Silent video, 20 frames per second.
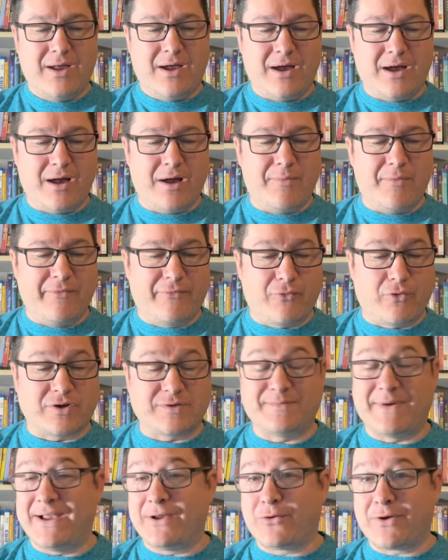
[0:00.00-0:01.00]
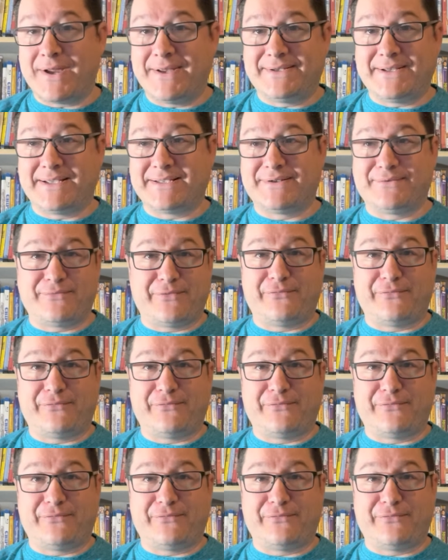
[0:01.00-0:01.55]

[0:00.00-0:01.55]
Um, of course, my grade doesn't